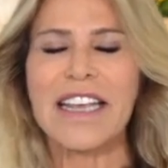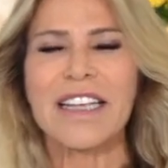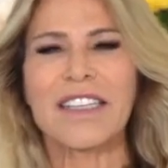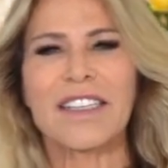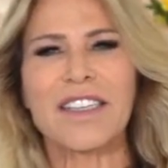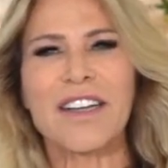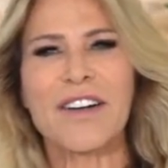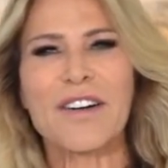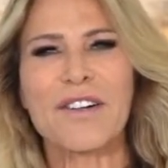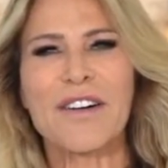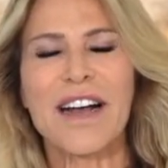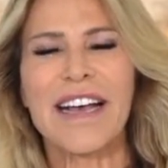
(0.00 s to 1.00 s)

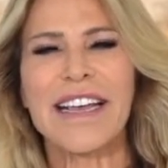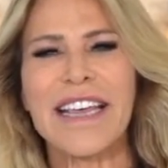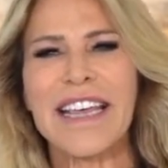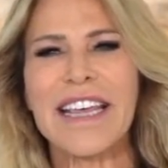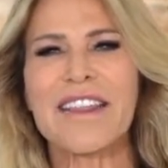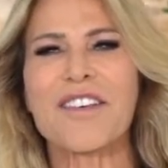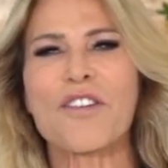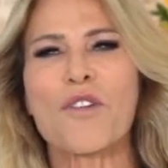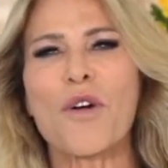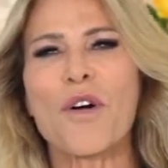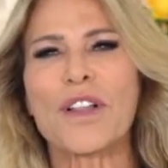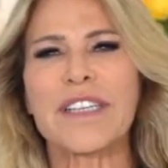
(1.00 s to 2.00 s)
So again, the
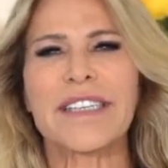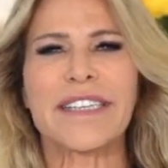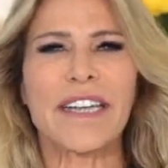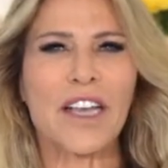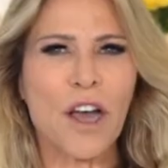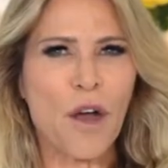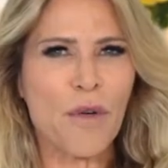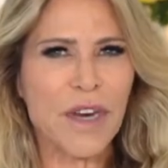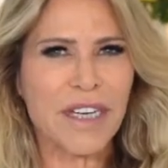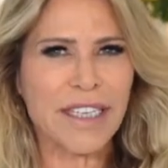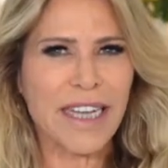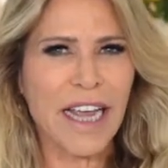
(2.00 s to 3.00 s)
goal is to go
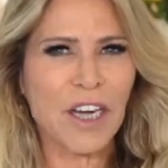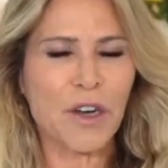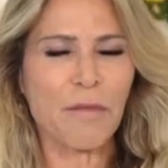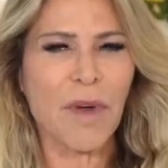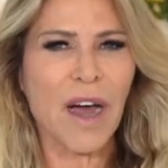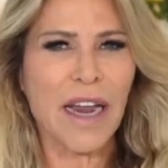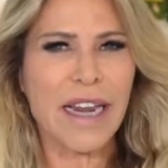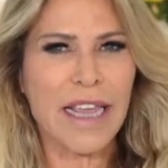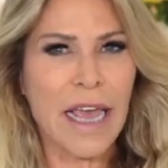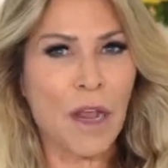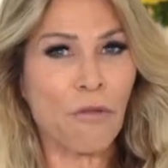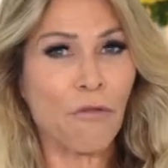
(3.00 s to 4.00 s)
inside your body
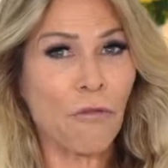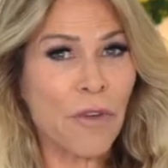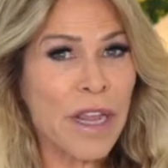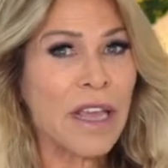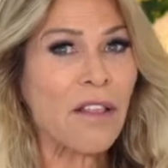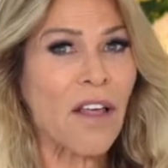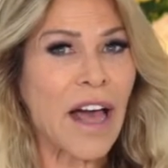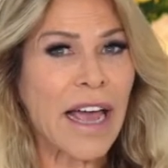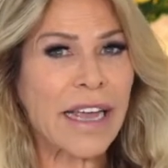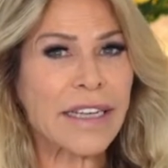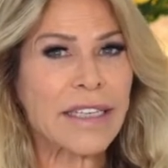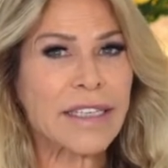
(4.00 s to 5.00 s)
and
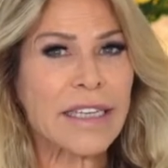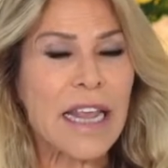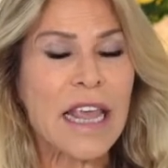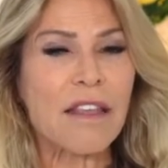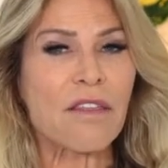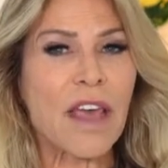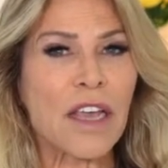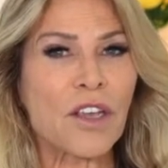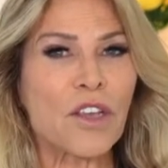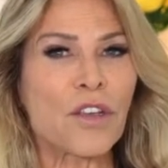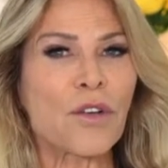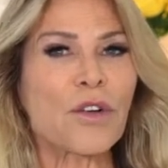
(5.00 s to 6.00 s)
realize that
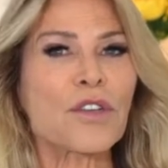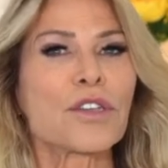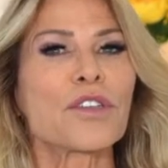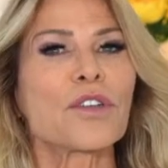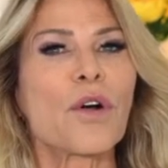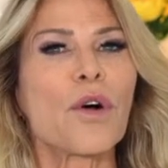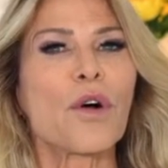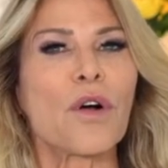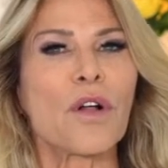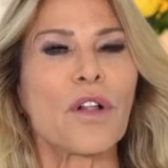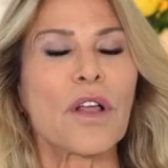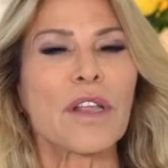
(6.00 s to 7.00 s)
your
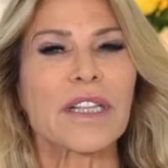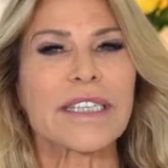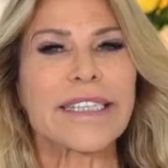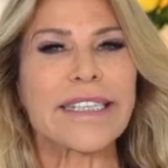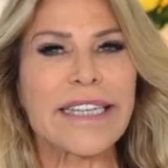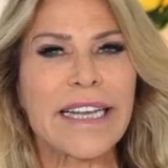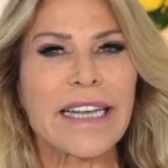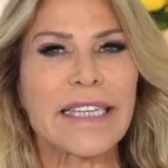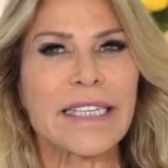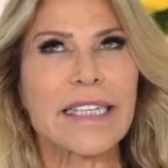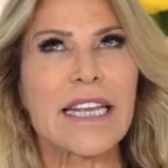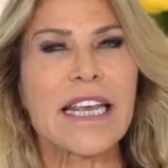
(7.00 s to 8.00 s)
soul
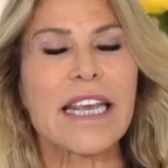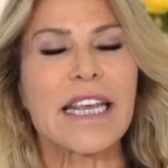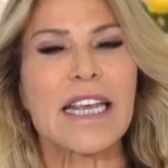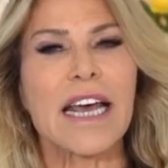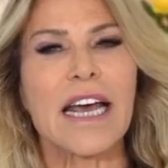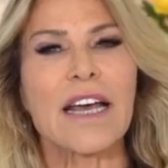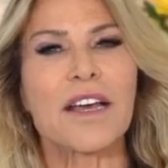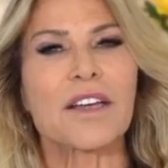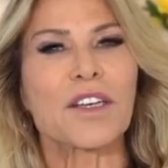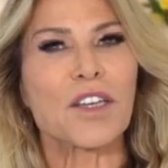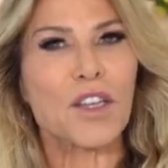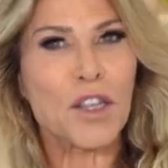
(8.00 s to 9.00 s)
seeks
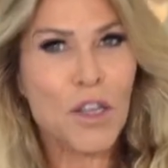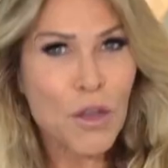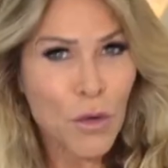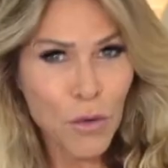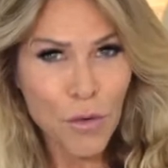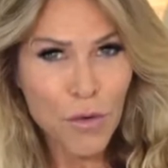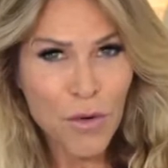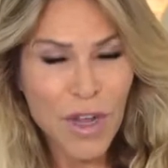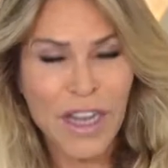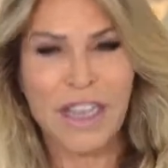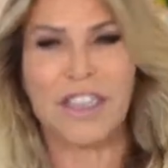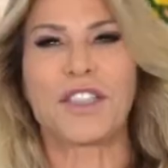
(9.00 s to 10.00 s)
you
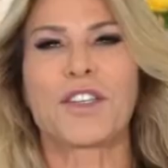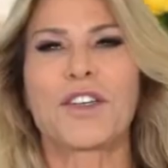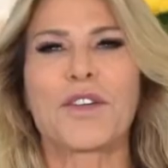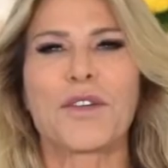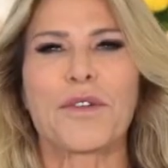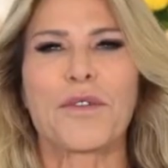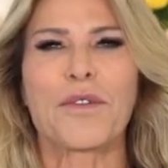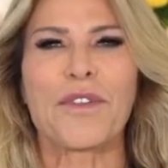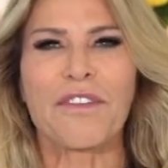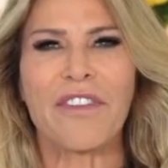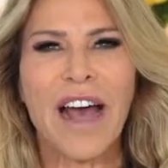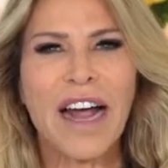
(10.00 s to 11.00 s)
to
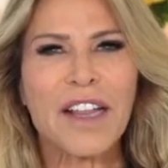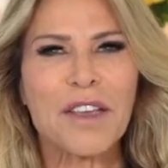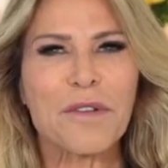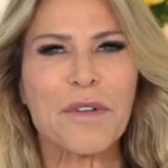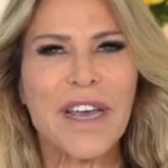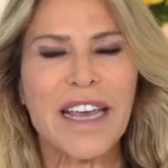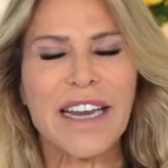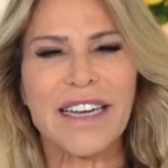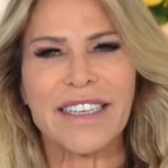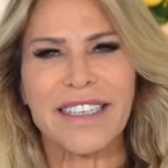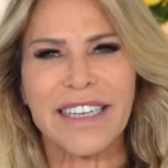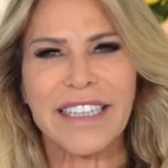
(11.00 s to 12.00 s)
value
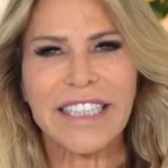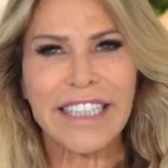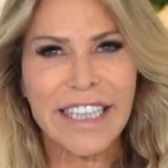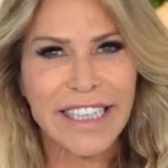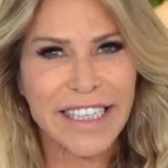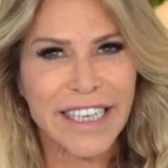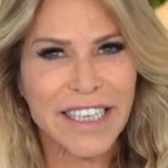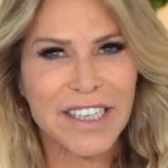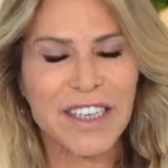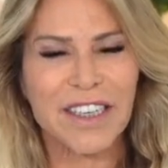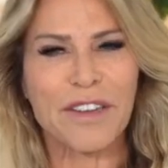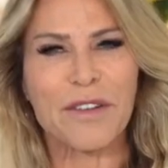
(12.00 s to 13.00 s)
it, to listen
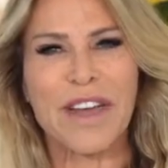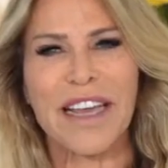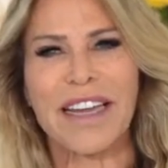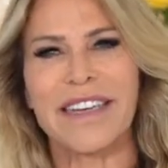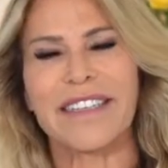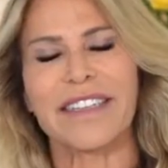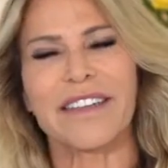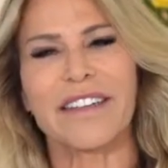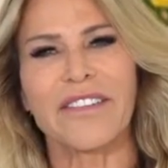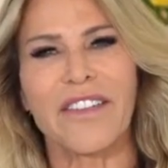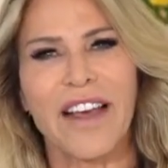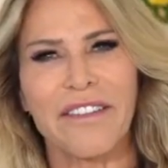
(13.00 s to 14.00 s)
to it, to
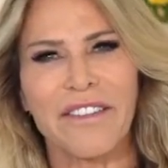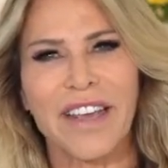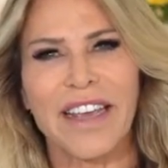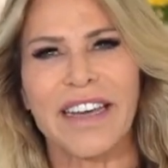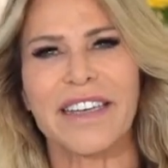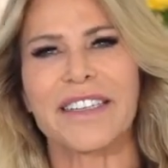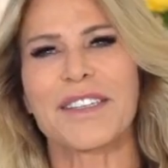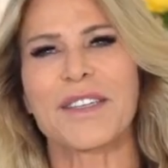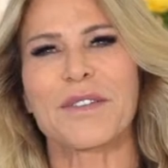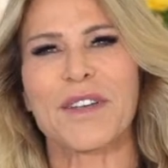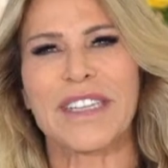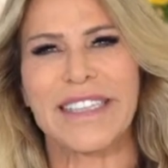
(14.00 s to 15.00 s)
love it,
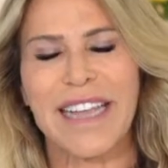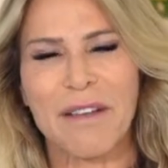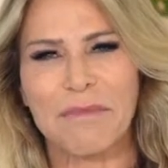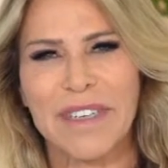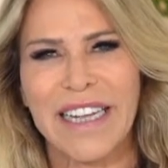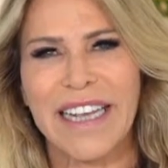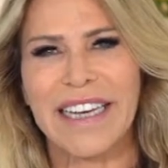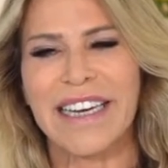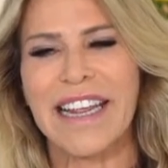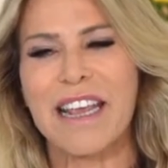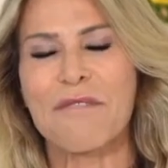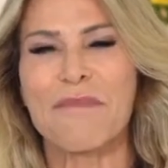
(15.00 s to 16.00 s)
to accept
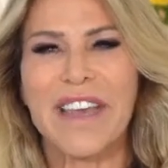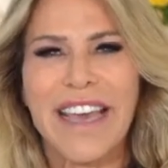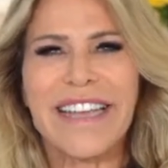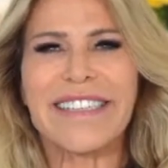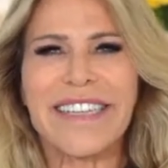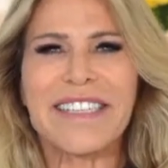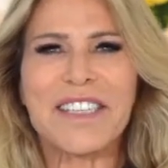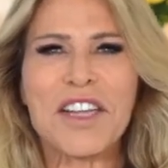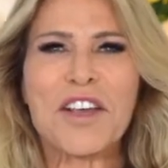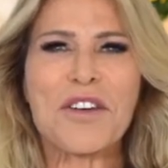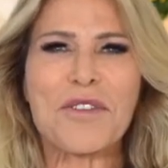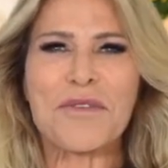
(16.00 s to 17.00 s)
it, because it's
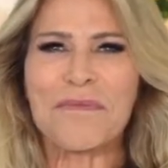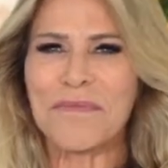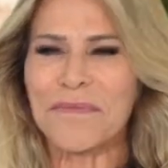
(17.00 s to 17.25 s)
you.